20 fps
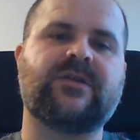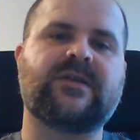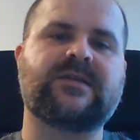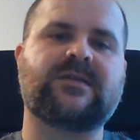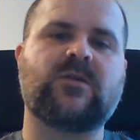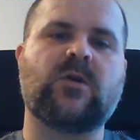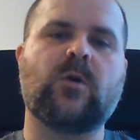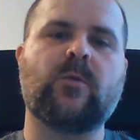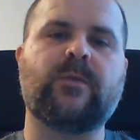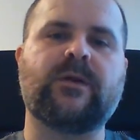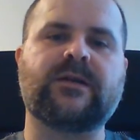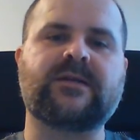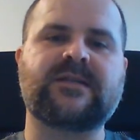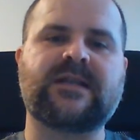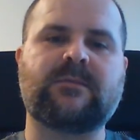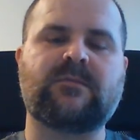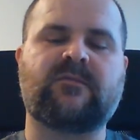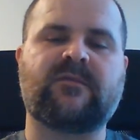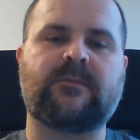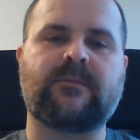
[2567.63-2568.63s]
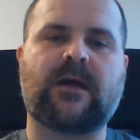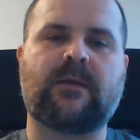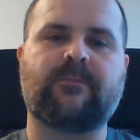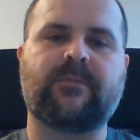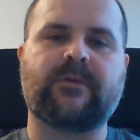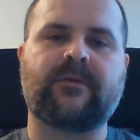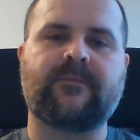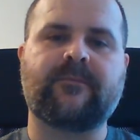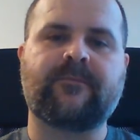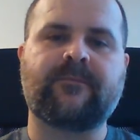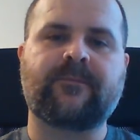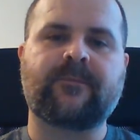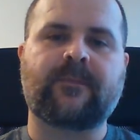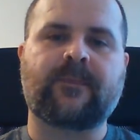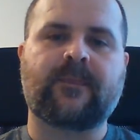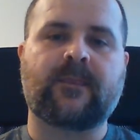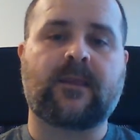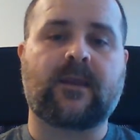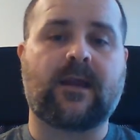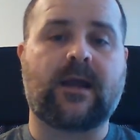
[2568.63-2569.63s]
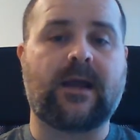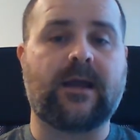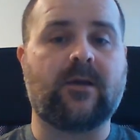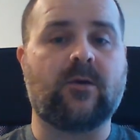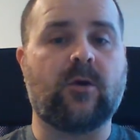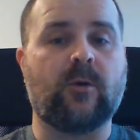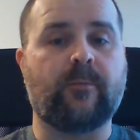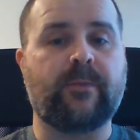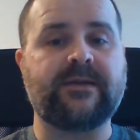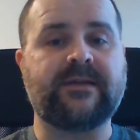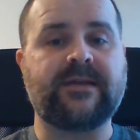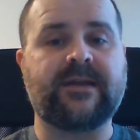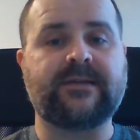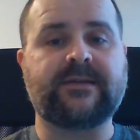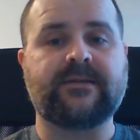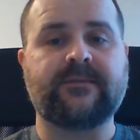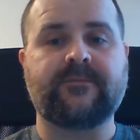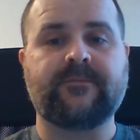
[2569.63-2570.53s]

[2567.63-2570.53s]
sobered some of them up. I hope it did.